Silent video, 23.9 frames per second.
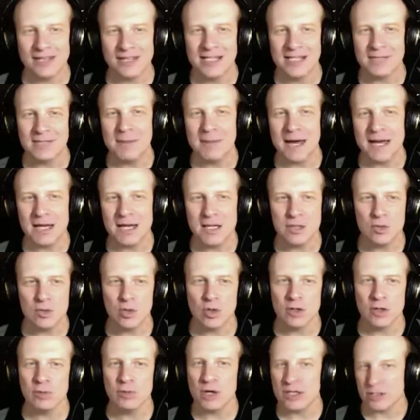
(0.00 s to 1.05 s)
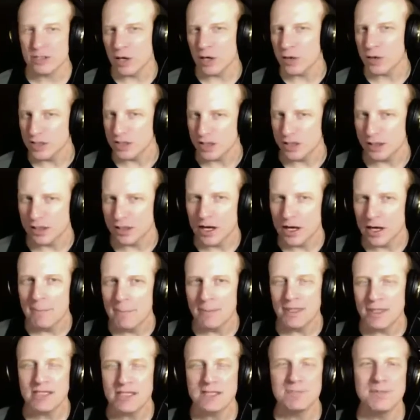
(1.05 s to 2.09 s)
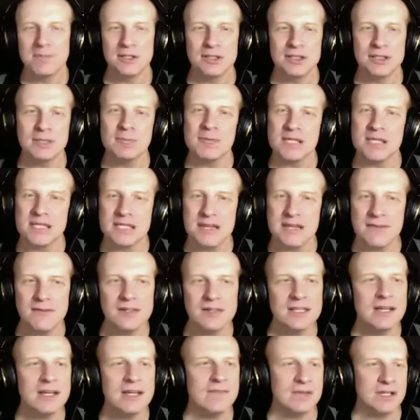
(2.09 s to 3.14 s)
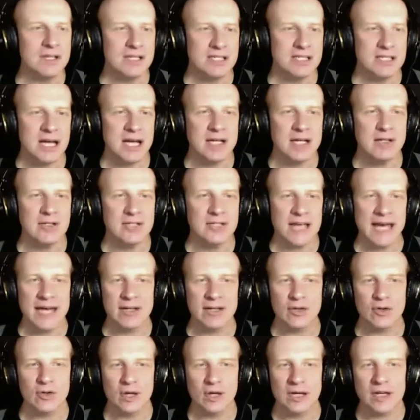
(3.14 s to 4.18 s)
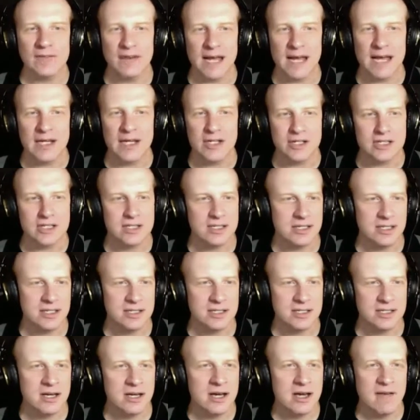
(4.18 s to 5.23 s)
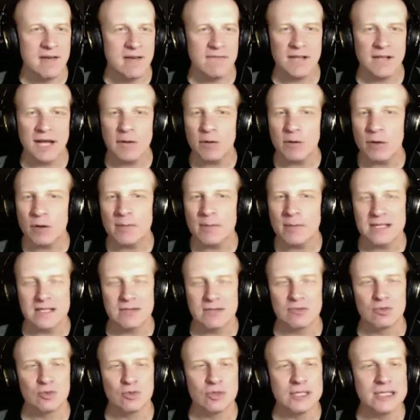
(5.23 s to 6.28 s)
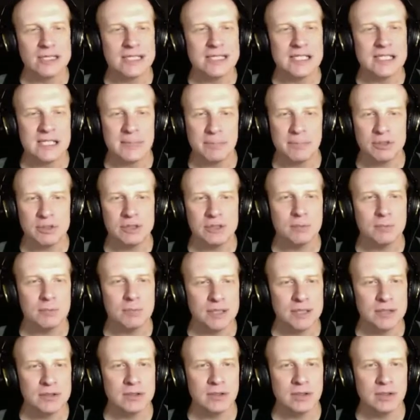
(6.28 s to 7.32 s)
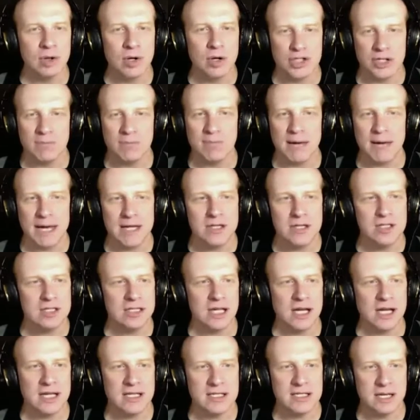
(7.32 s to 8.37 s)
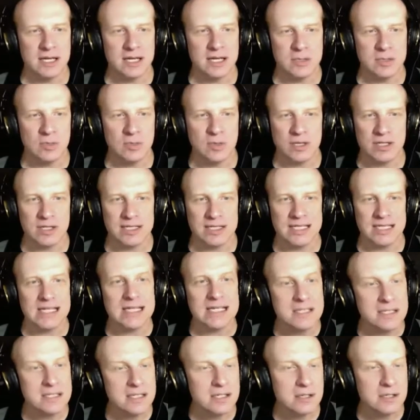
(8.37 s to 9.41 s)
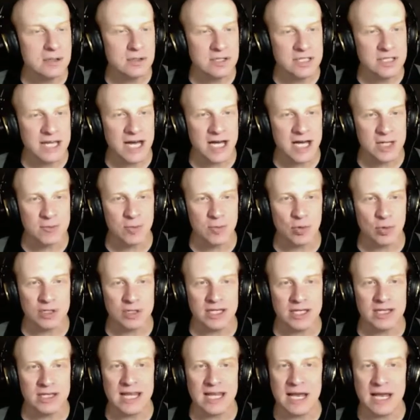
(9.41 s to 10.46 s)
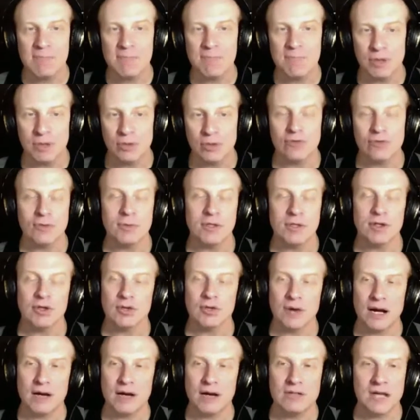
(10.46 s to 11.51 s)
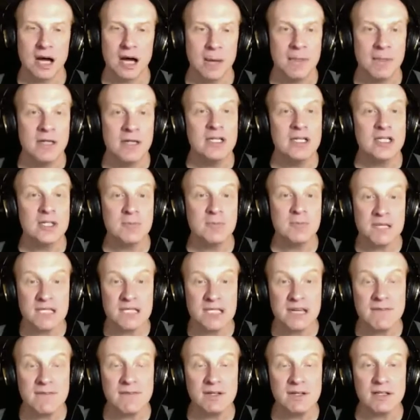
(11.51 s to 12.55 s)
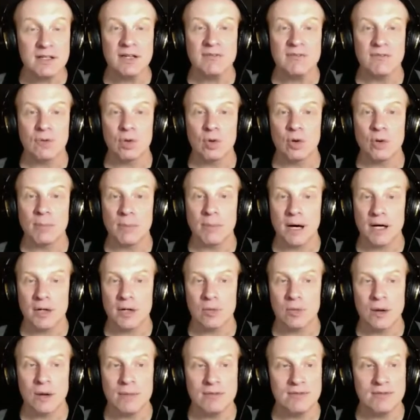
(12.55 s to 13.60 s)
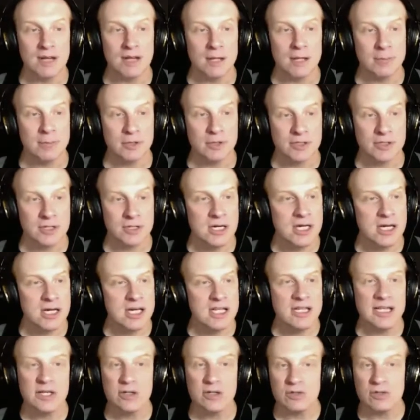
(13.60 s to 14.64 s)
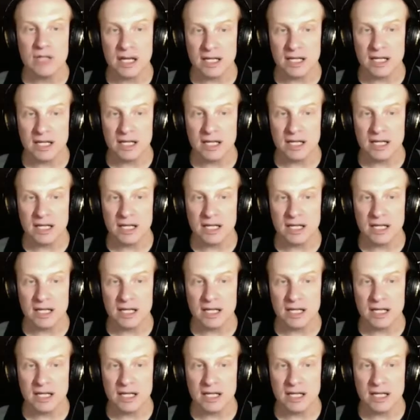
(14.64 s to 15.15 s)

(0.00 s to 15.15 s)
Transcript: it's managed WordPress hosting, but it's built specifically for designers and creative agencies. Flywheel makes it really simple to build, launch, and manage client sites with its easy-to-use dashboard that they built from the ground up specifically for modern web developers. They do nightly